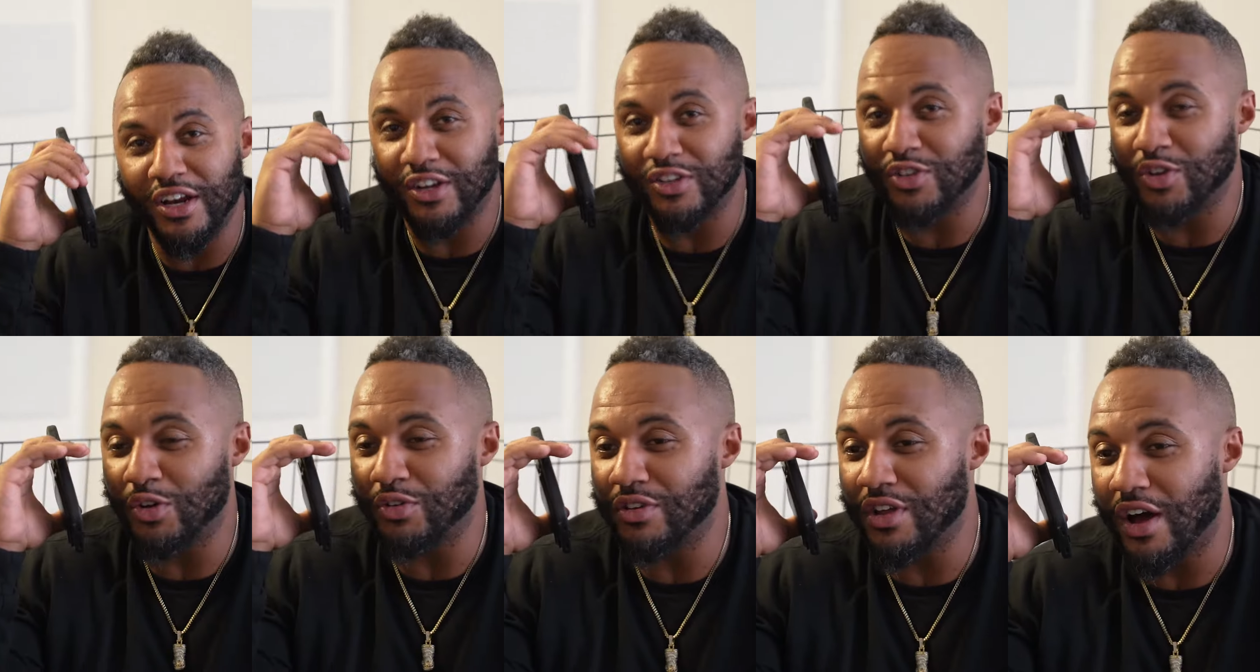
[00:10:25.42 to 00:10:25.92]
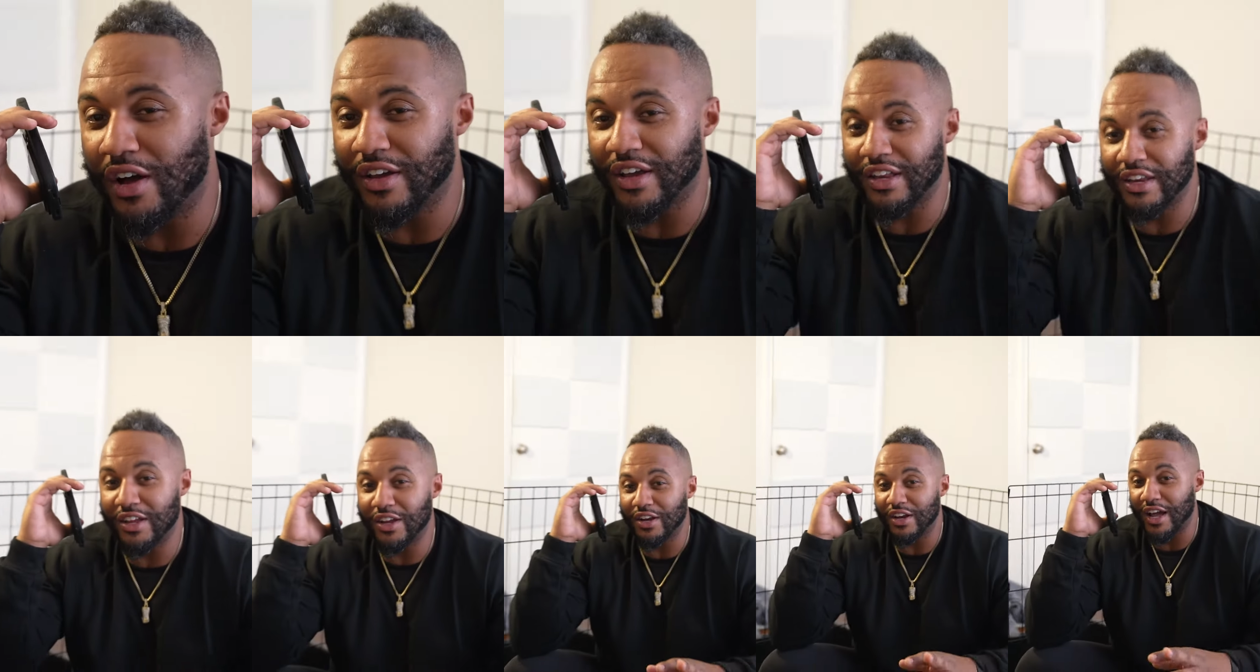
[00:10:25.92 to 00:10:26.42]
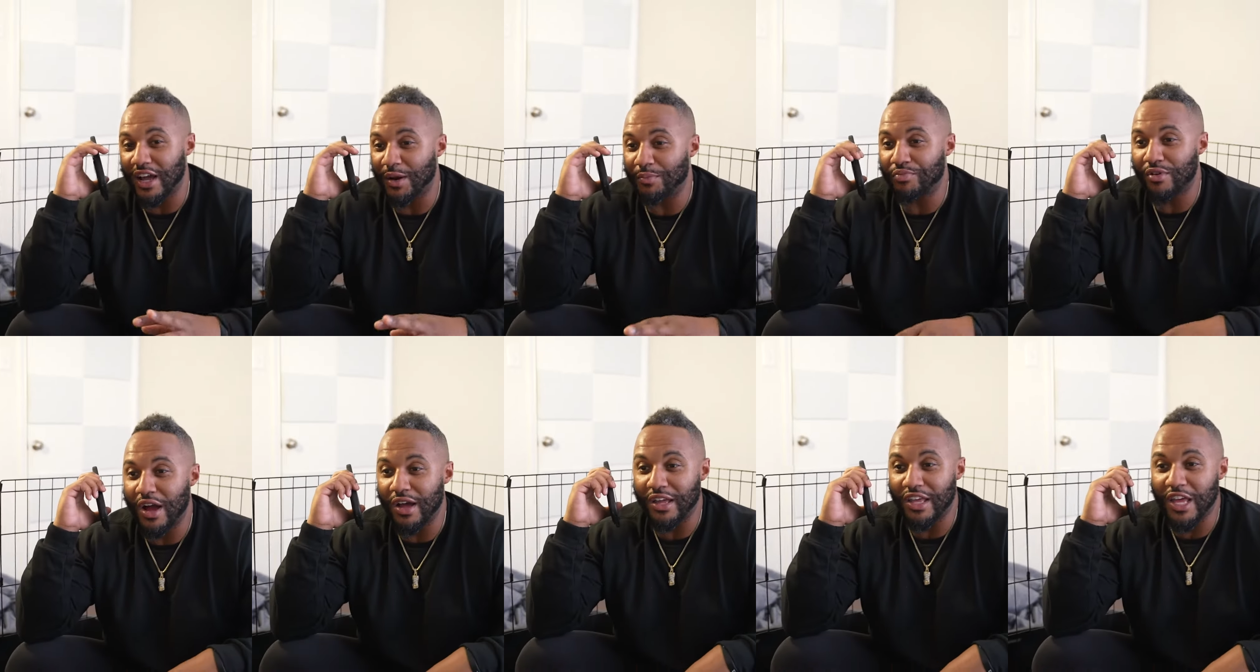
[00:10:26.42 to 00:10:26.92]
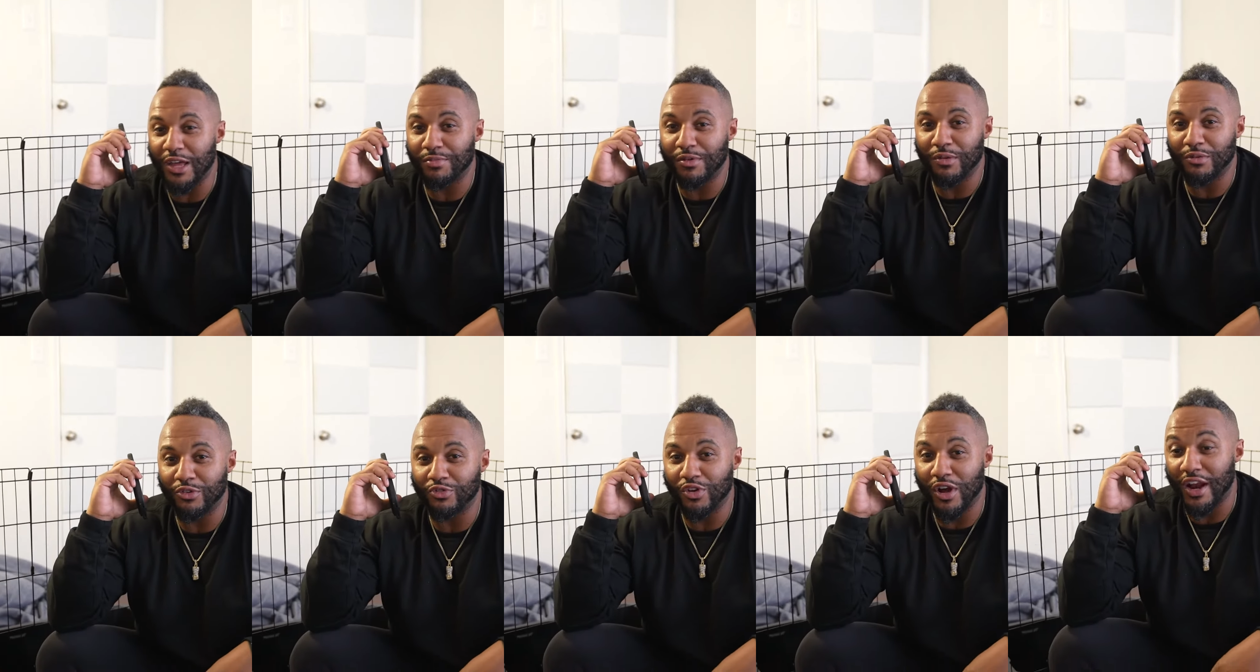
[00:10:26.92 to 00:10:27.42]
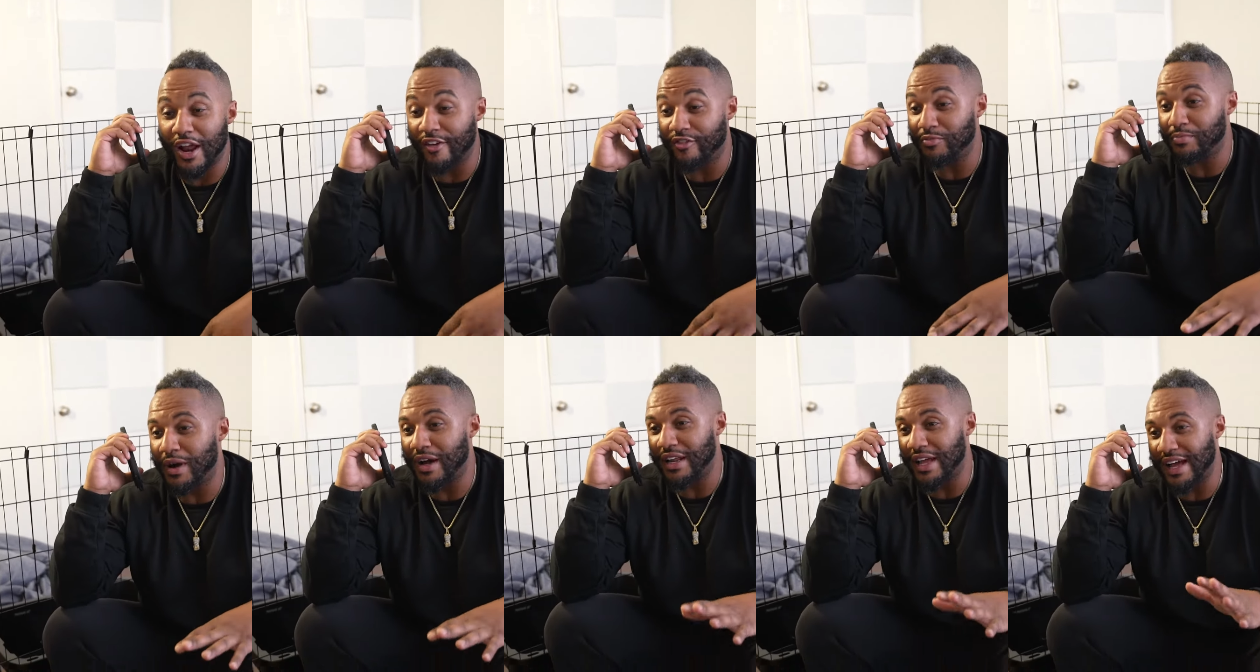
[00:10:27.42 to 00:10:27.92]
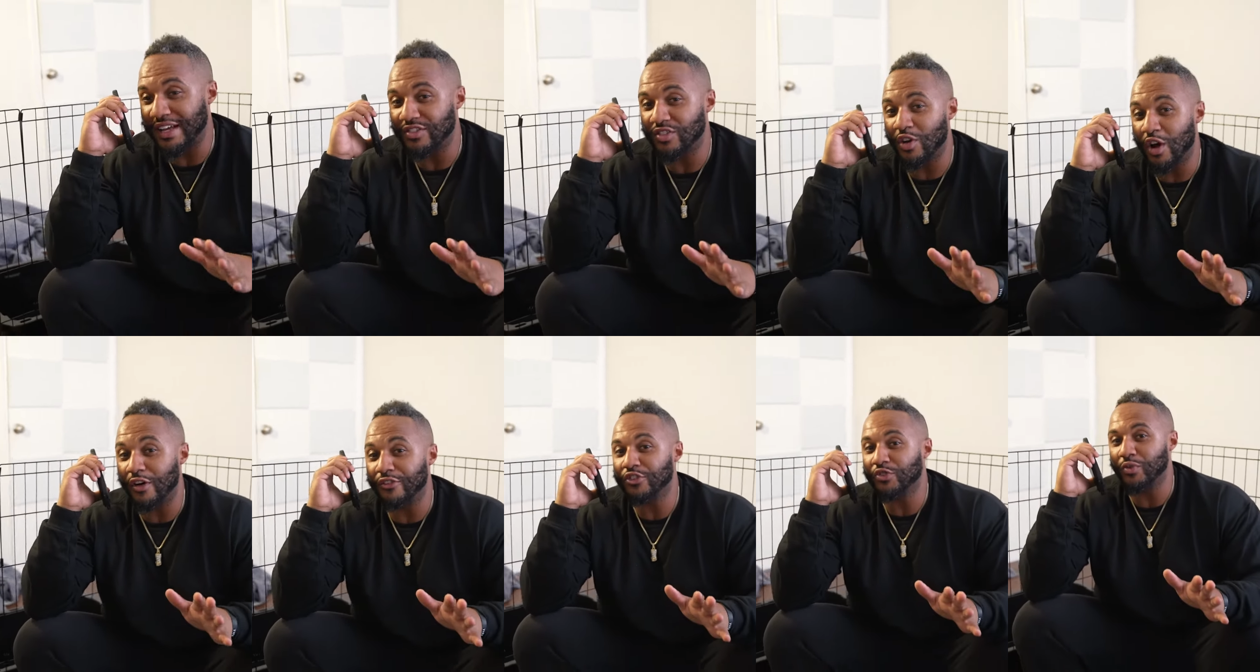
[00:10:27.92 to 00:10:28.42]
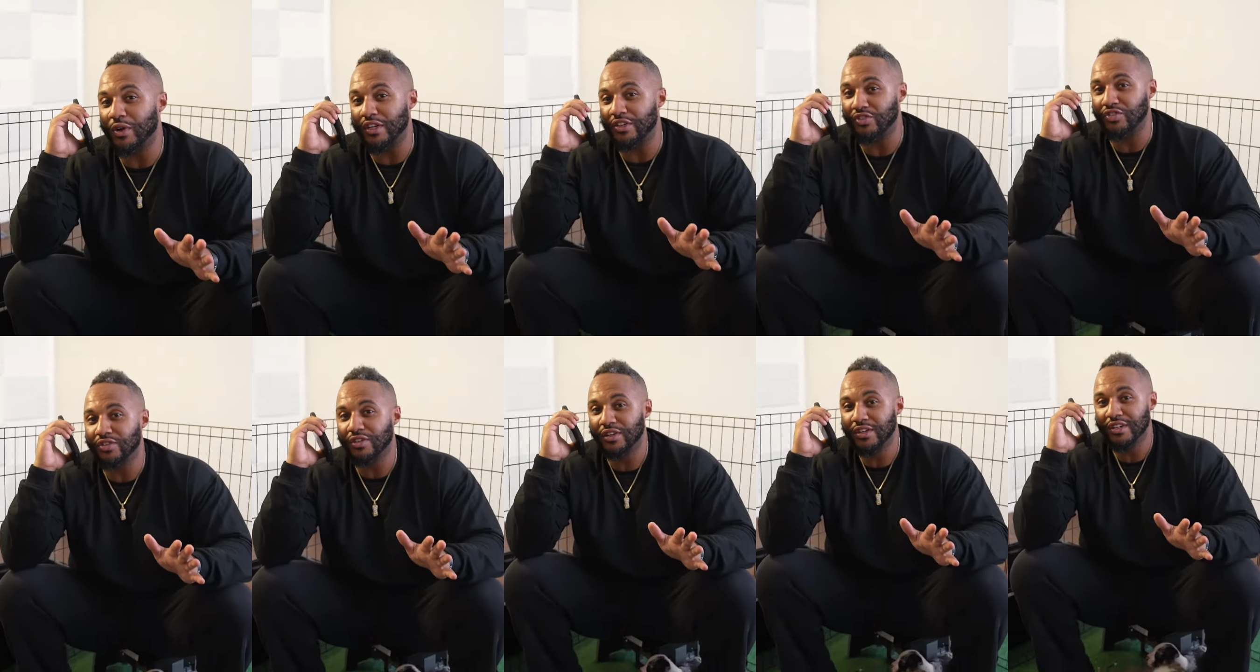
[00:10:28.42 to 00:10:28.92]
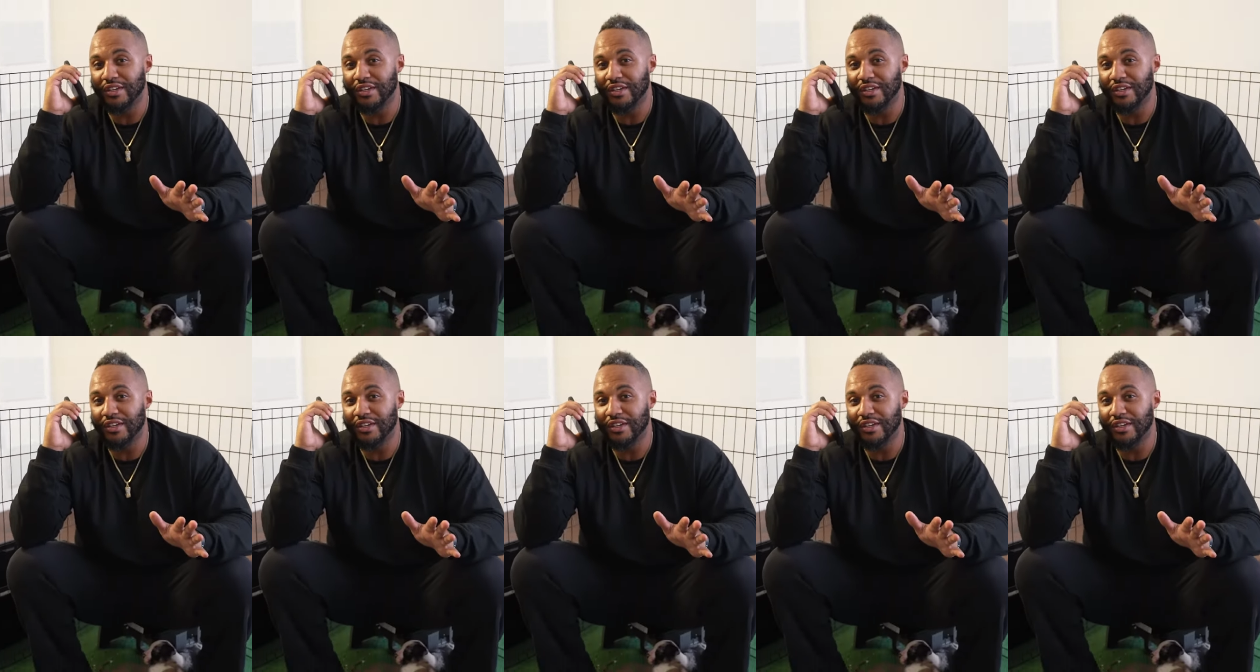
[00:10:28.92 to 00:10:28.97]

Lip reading: There's no dog in here that could probably keep up with Tron. Everybody has an off switch.